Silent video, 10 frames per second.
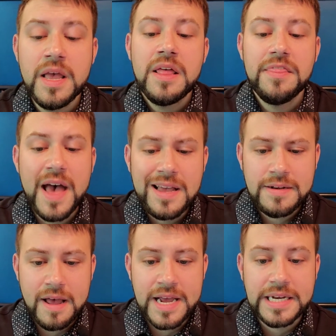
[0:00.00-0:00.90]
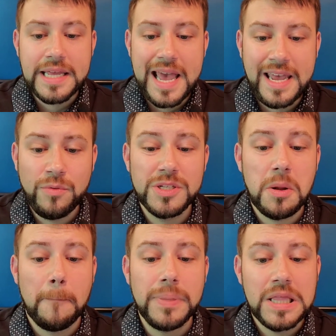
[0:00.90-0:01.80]
That night, Kane was
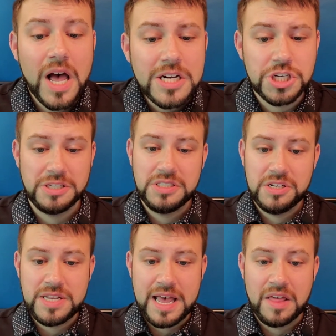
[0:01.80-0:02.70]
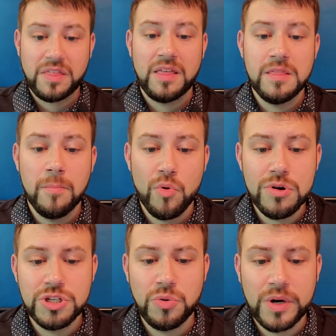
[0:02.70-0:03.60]
bludgeoned to death in the
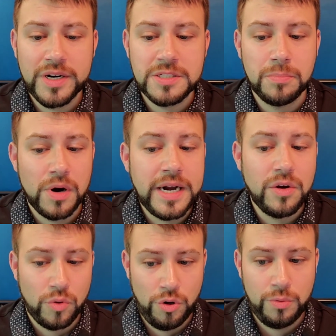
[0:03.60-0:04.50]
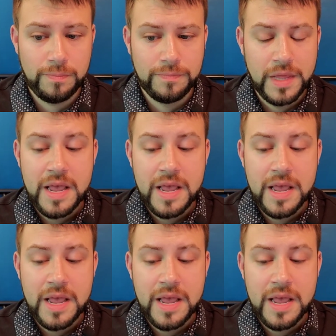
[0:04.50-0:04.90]
mortuary's break room.